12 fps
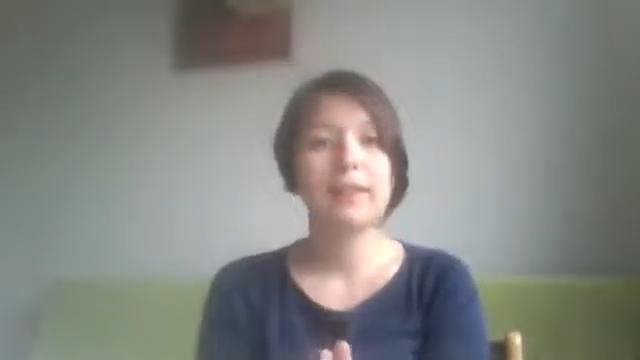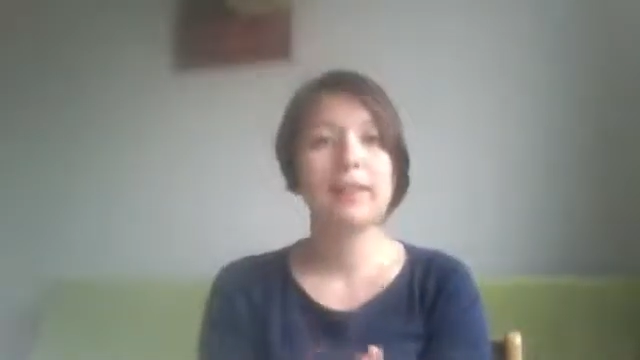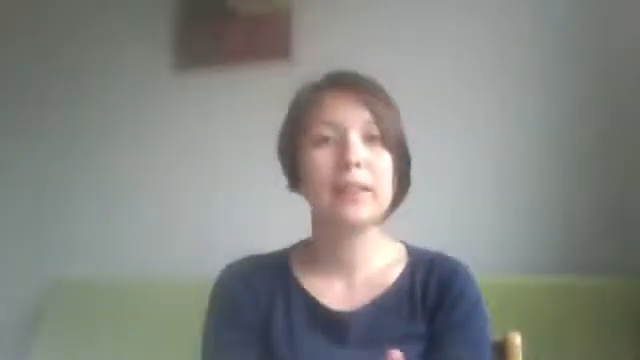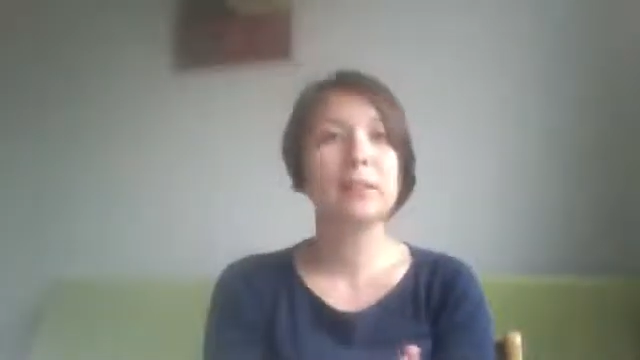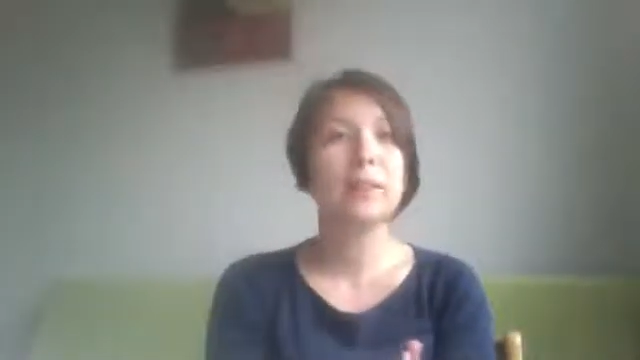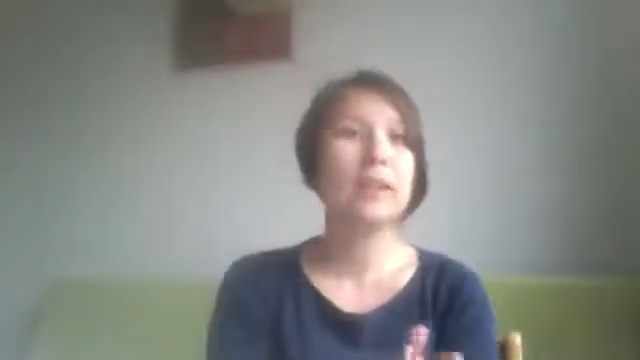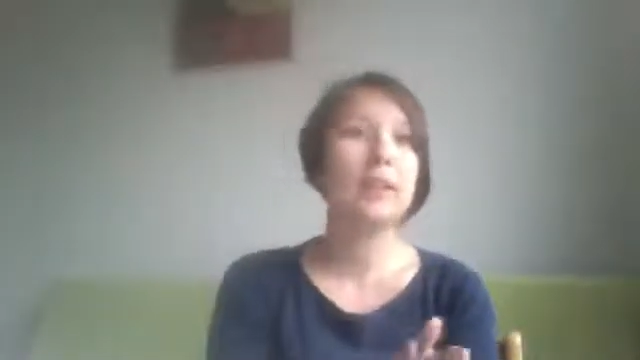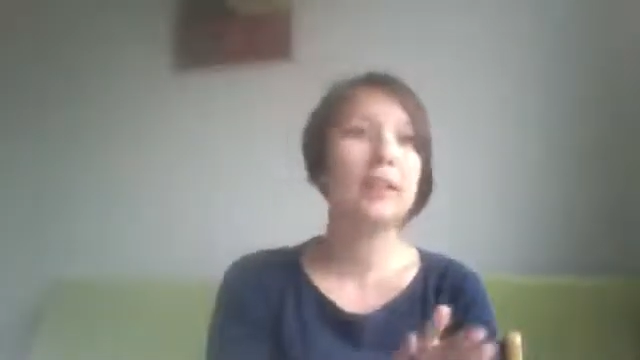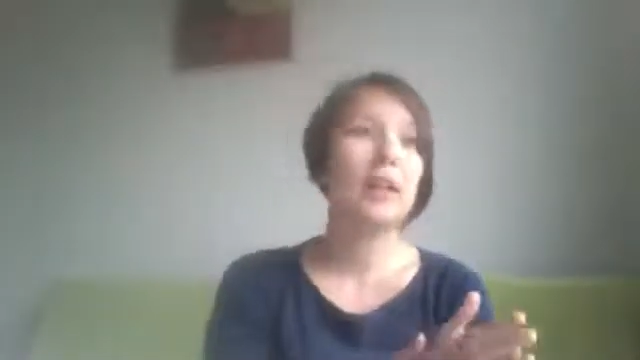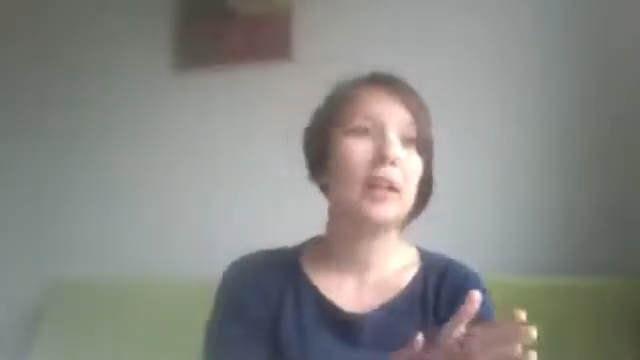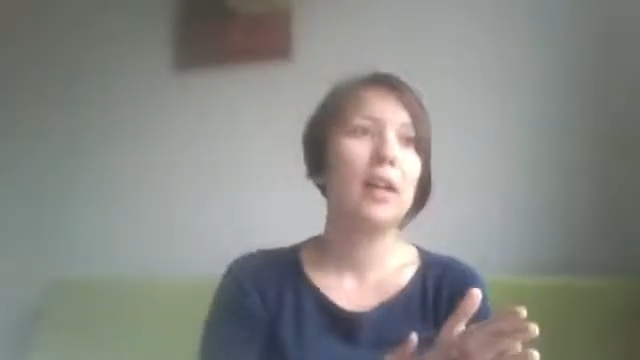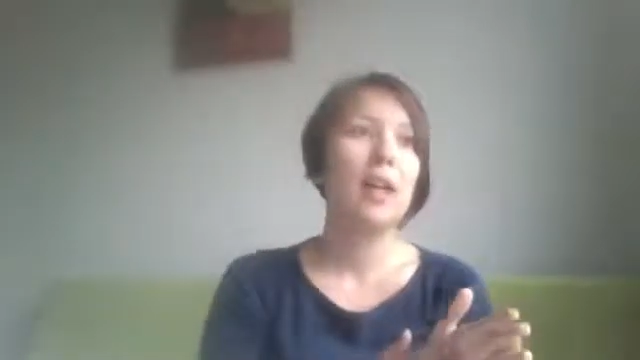
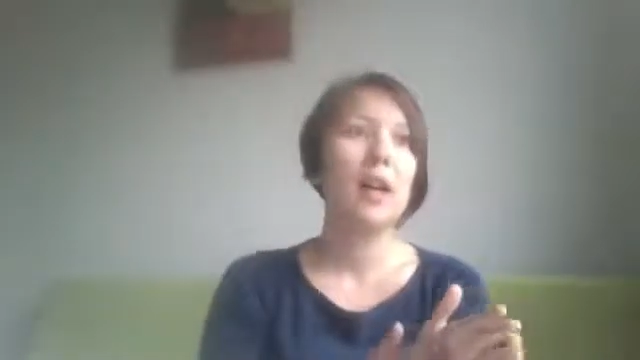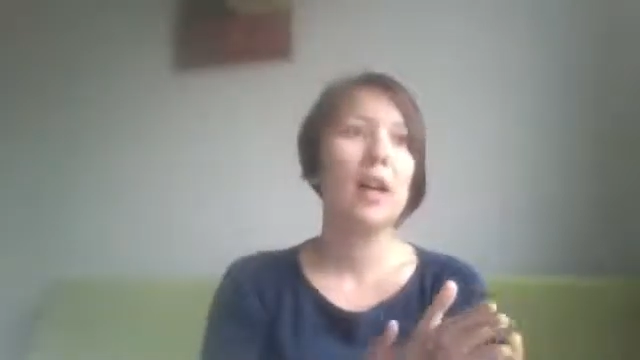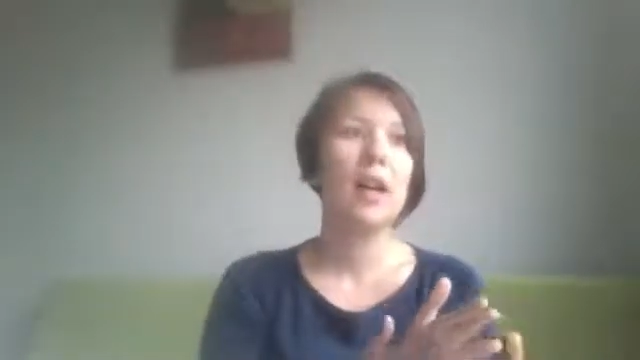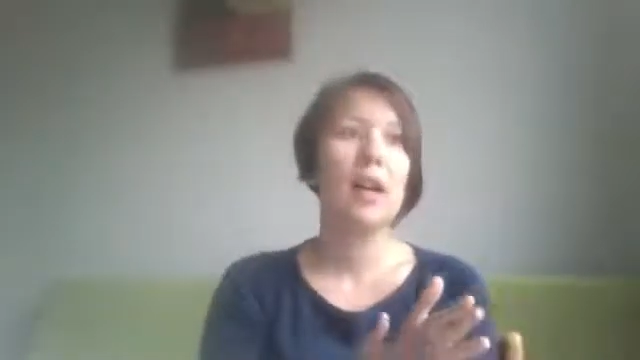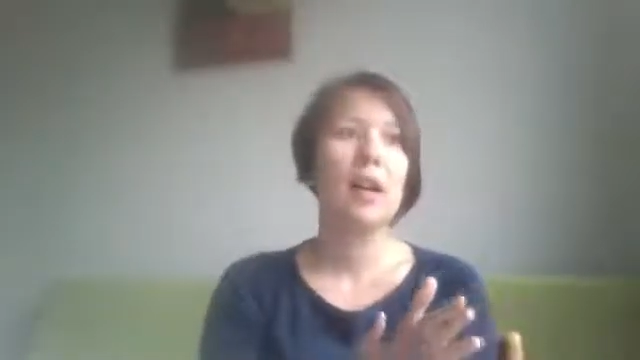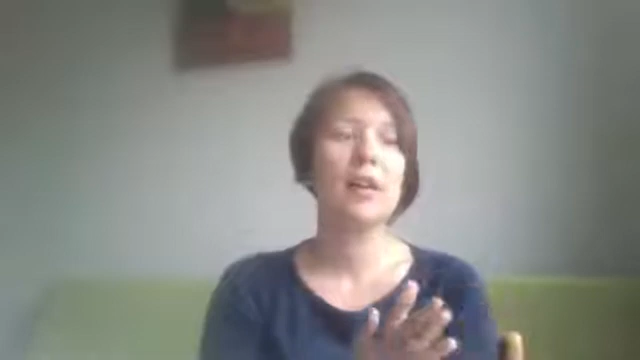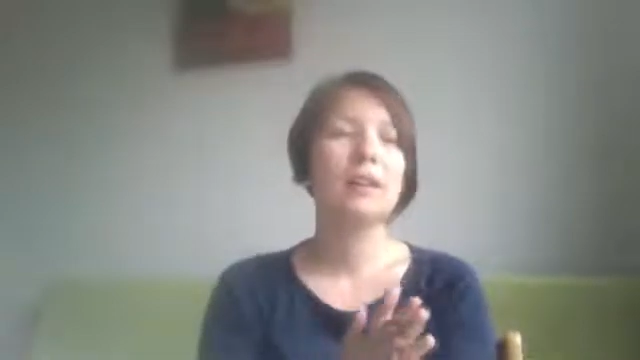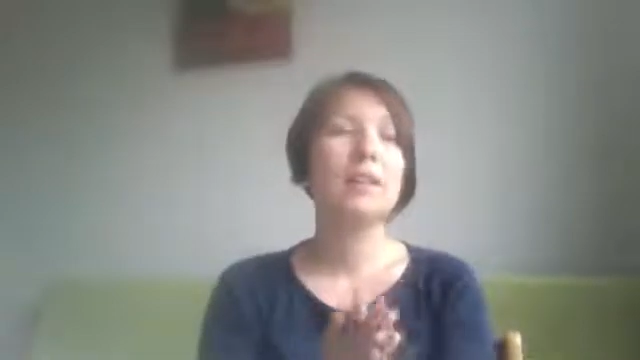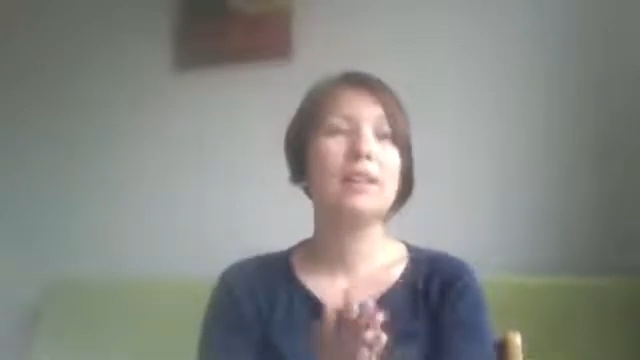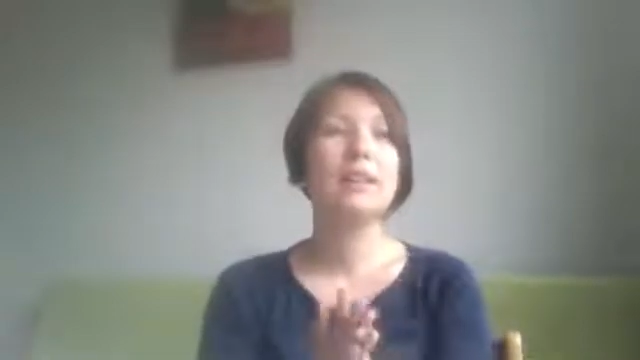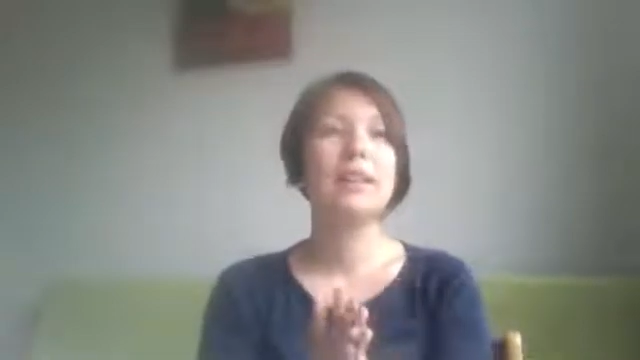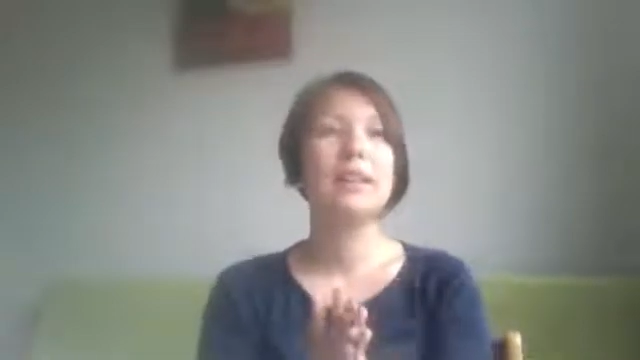something
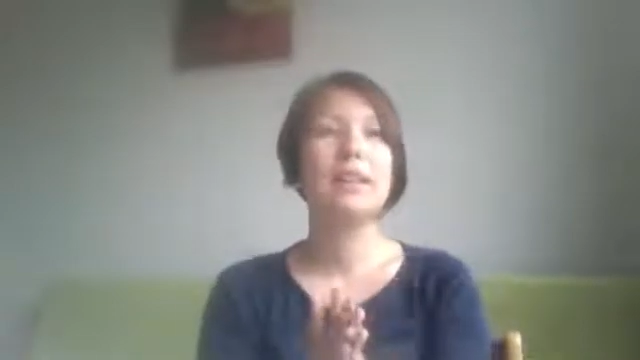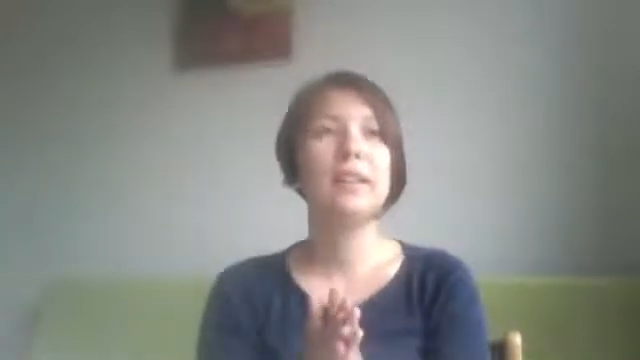that